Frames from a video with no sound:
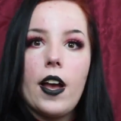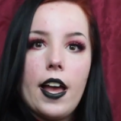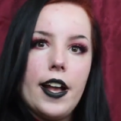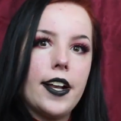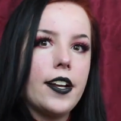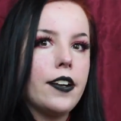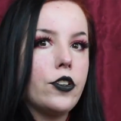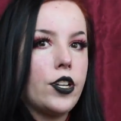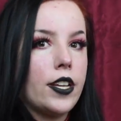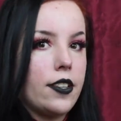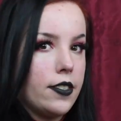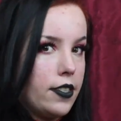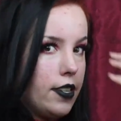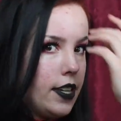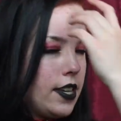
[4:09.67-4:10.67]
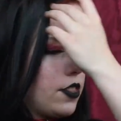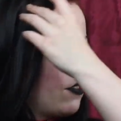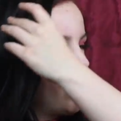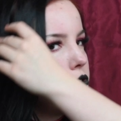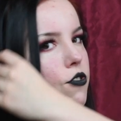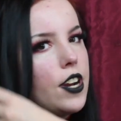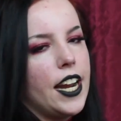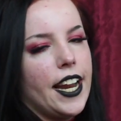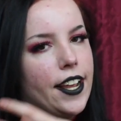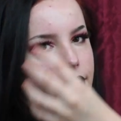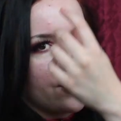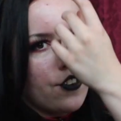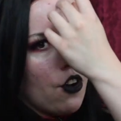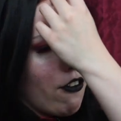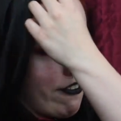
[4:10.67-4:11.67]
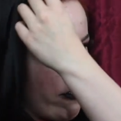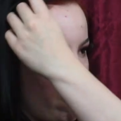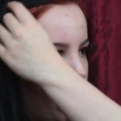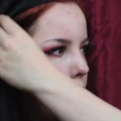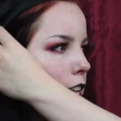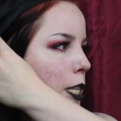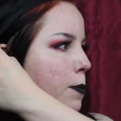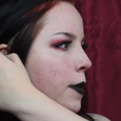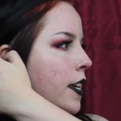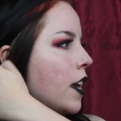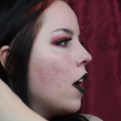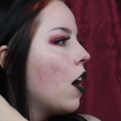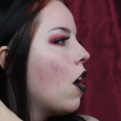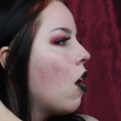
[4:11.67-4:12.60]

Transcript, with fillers: haircut she has underneath, it really strongly reminds me